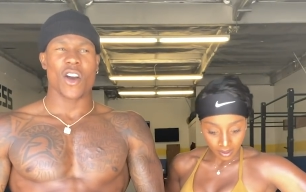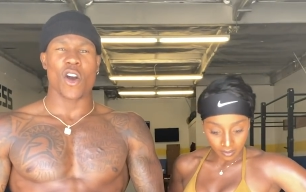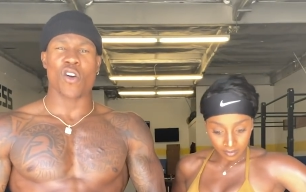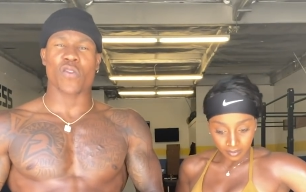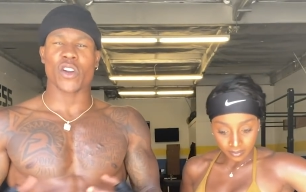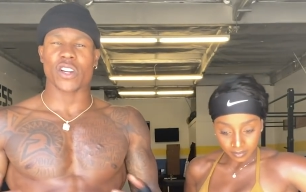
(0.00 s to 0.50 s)

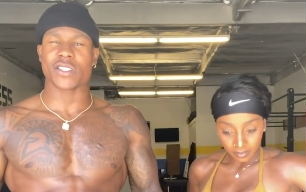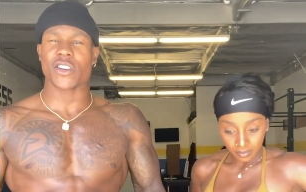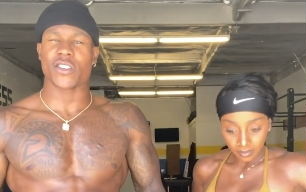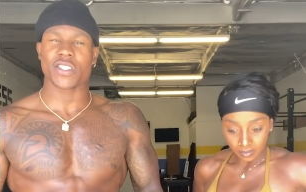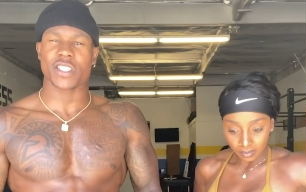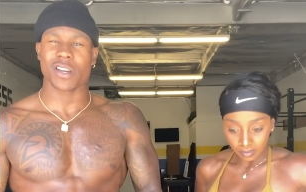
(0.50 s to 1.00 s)
Speaker 1: overexert
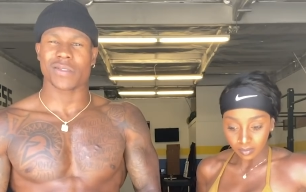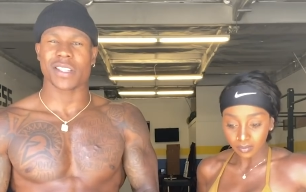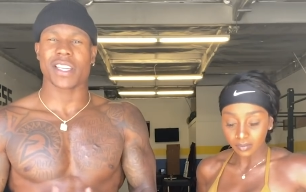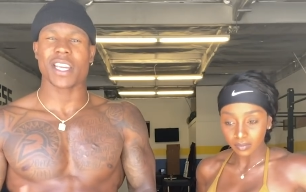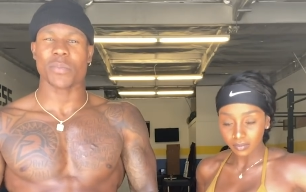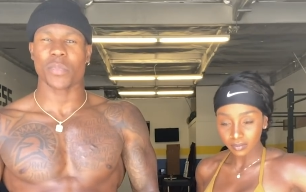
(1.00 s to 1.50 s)
herself to
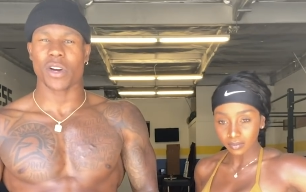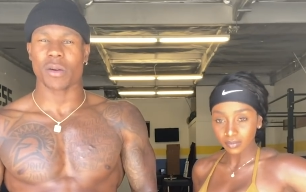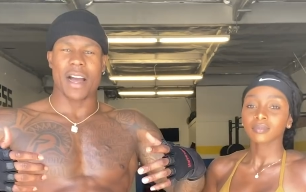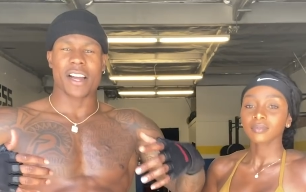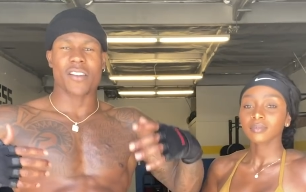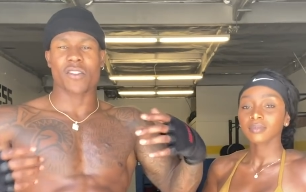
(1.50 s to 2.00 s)
keep up.
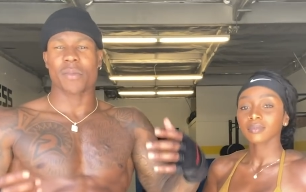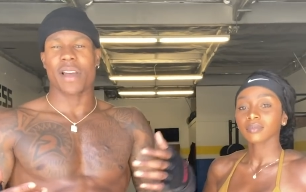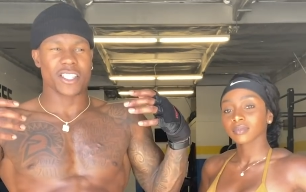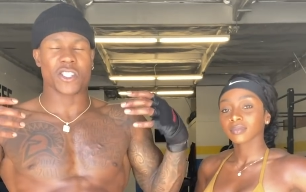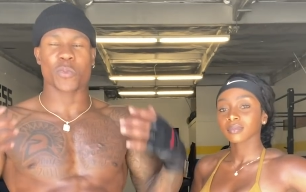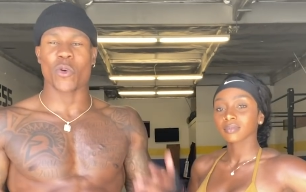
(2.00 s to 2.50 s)
I come from
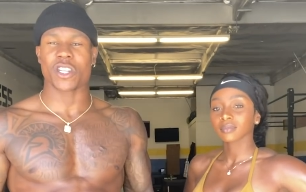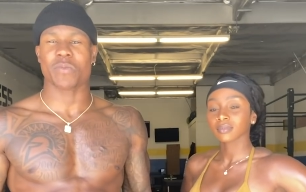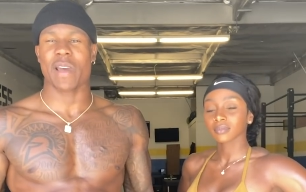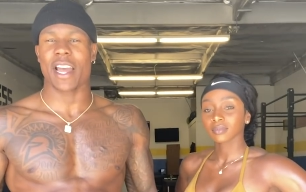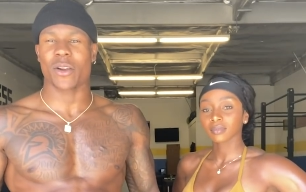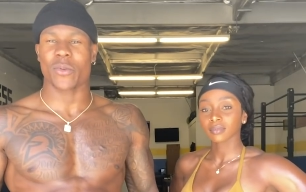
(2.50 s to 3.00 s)
a sports
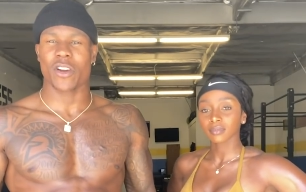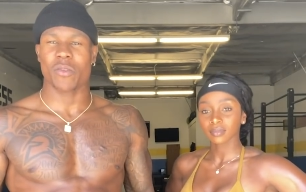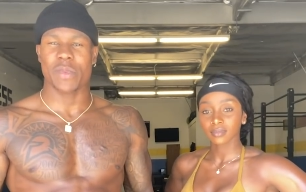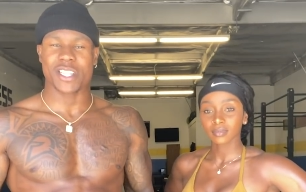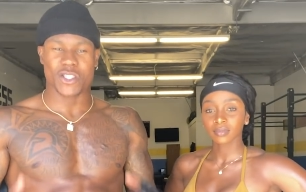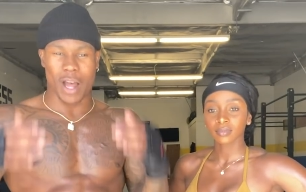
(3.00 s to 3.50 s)
background,
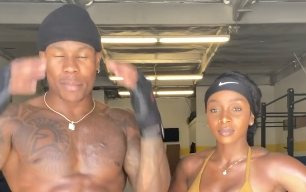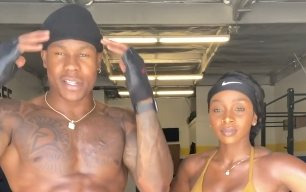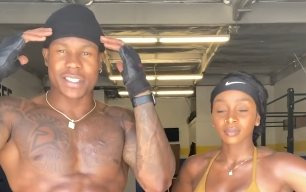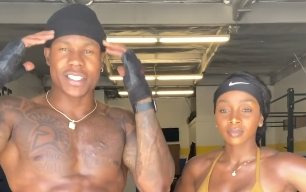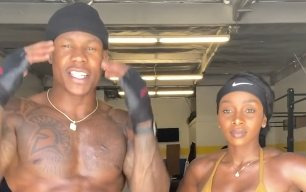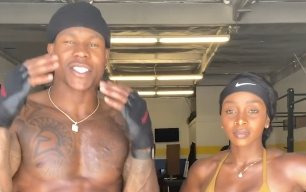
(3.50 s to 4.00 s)
man, so I'm
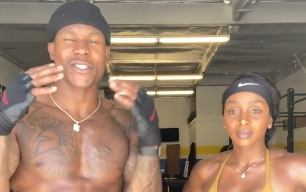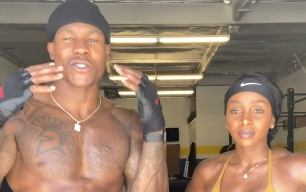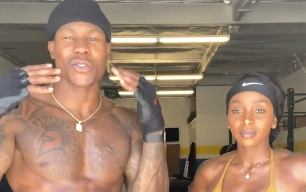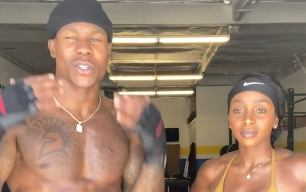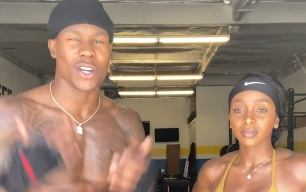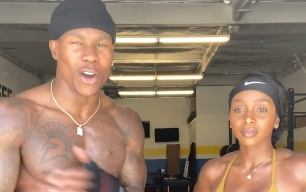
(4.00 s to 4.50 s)
conditioned
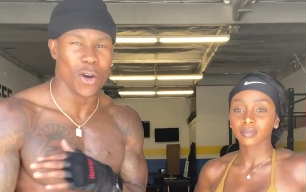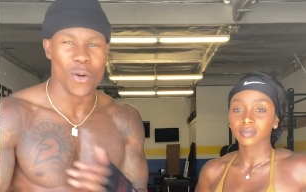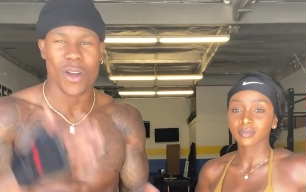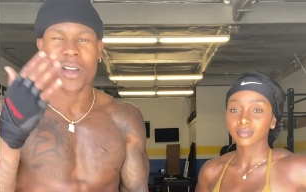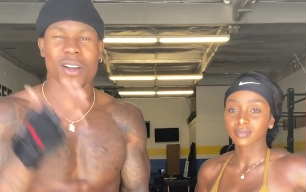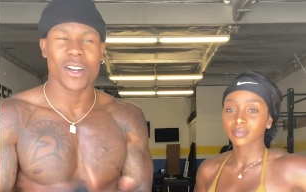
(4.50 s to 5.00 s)
to go,
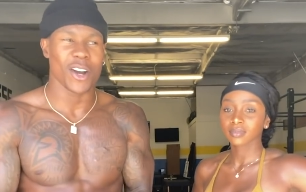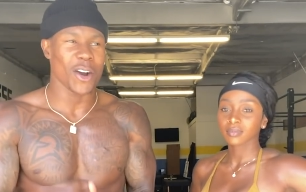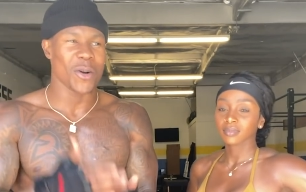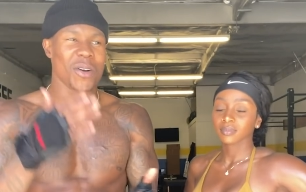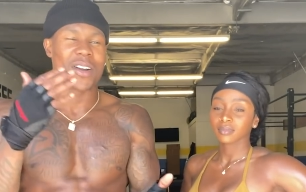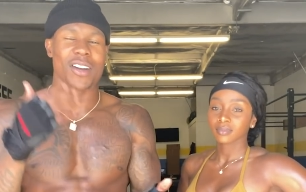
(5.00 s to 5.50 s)

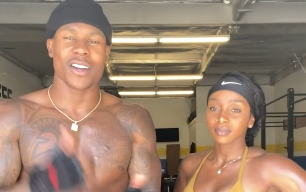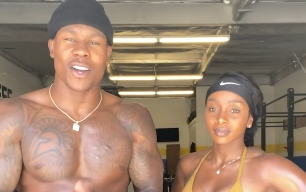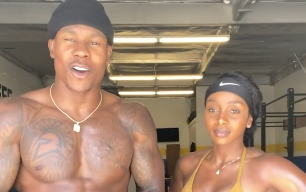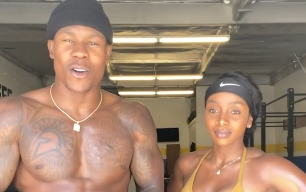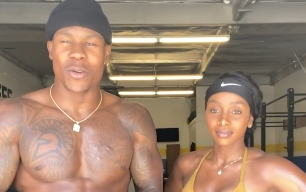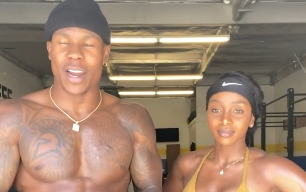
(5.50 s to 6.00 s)
go,
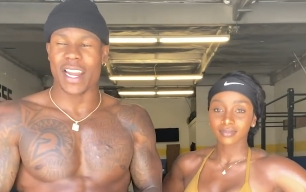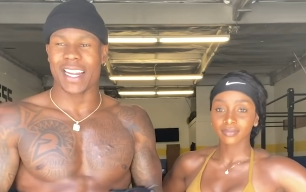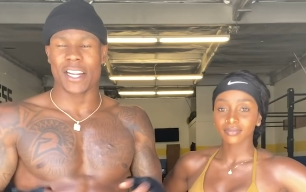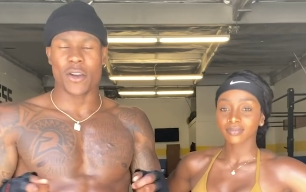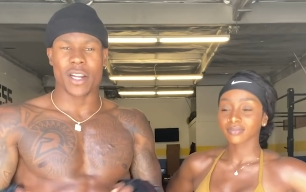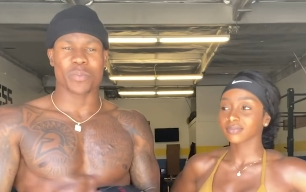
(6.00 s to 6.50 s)
go, right? And I
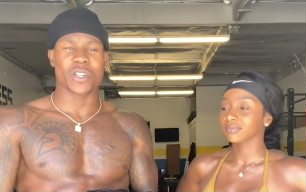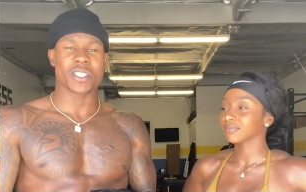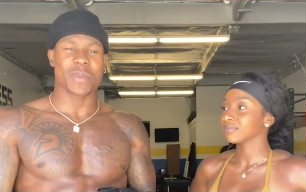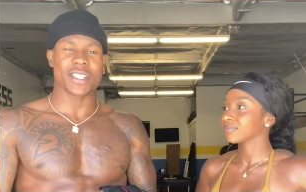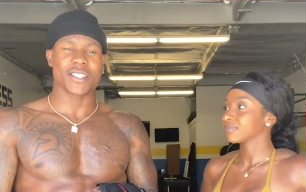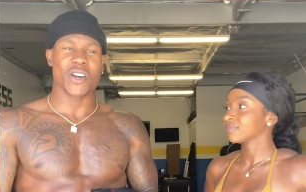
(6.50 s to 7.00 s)
know how to push
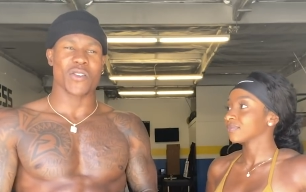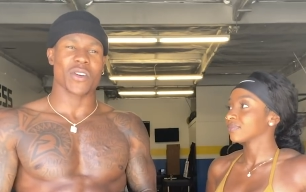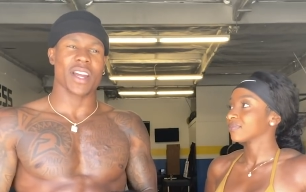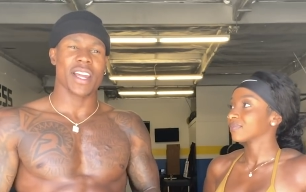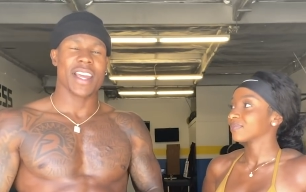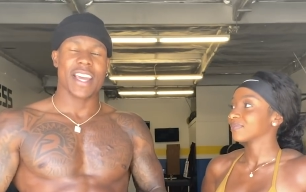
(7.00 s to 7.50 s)
myself,
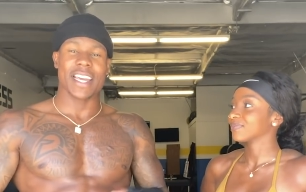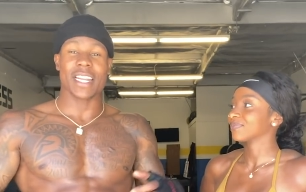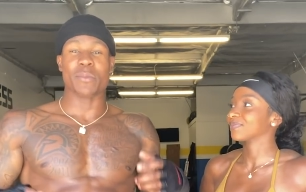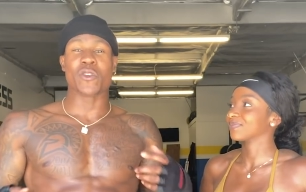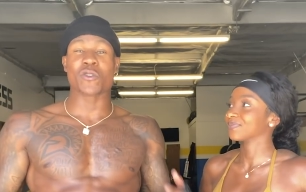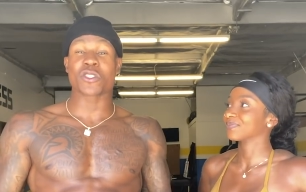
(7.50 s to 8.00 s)
right? And
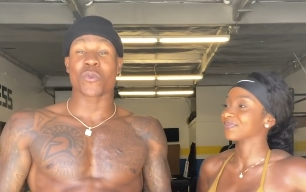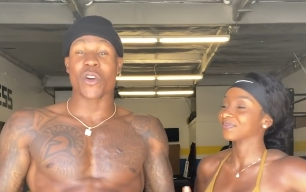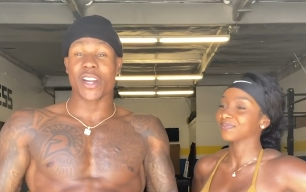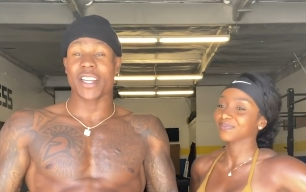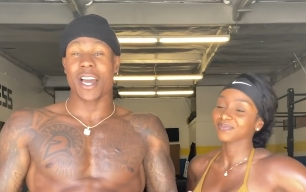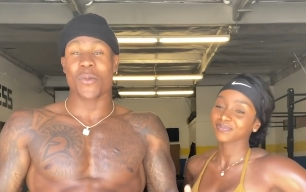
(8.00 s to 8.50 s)
I'm used to
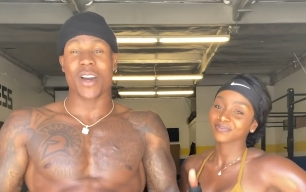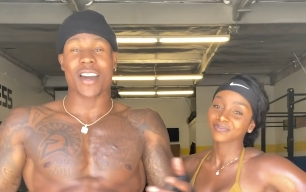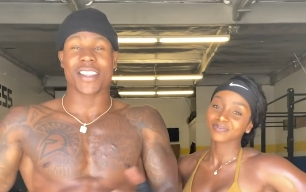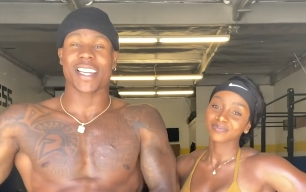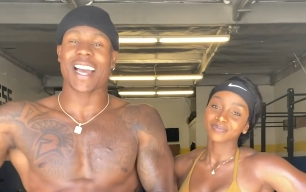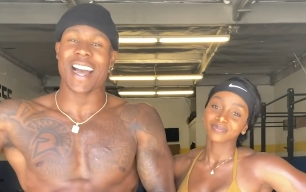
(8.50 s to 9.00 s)
working out with
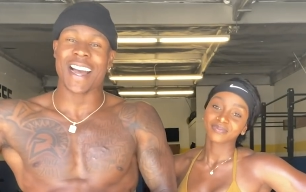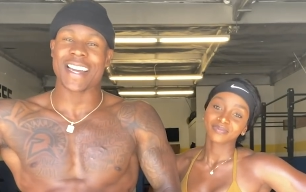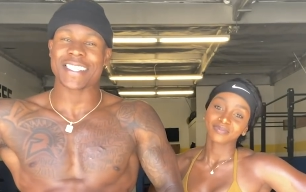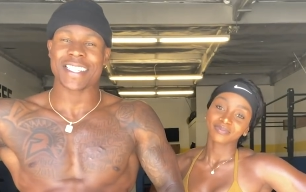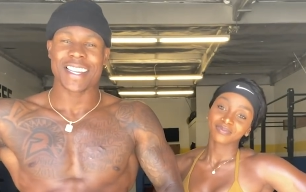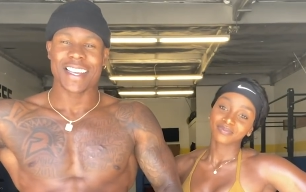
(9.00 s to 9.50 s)
other
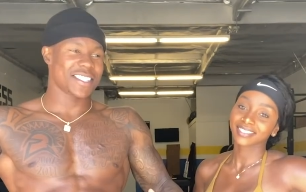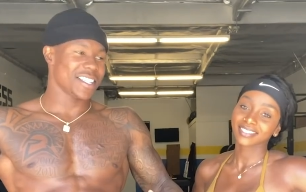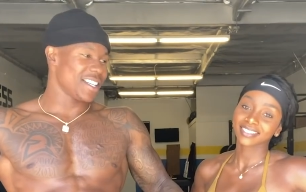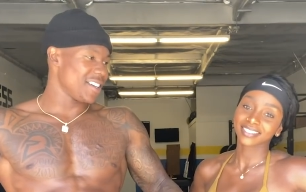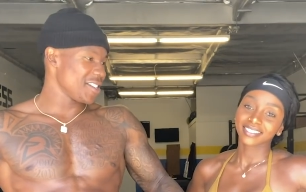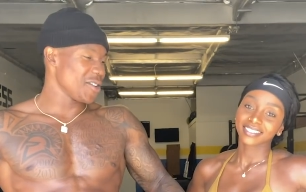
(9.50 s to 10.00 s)
guys
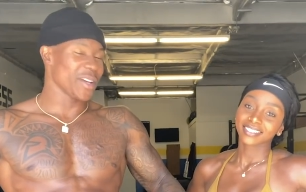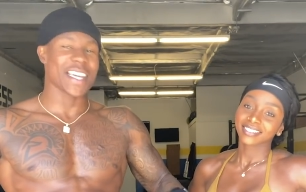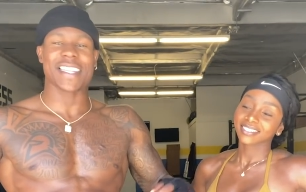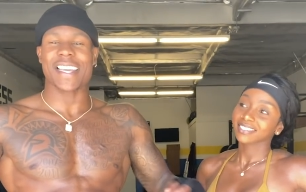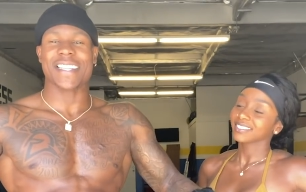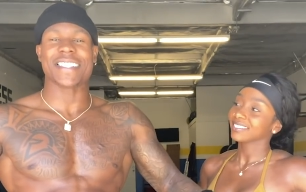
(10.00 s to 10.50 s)
to, you know, get
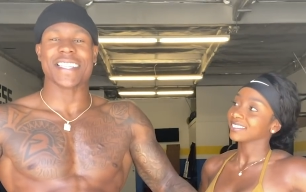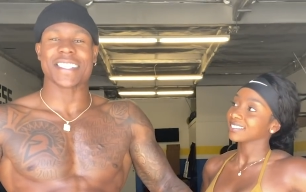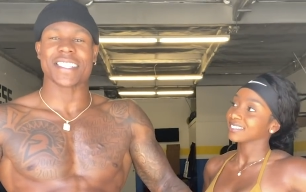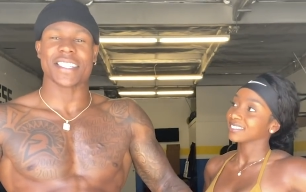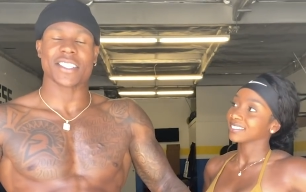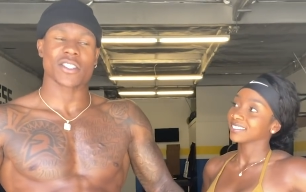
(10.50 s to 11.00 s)
that
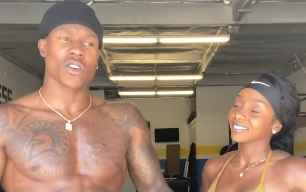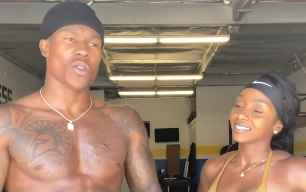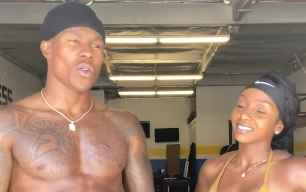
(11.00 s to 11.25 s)
intensity. So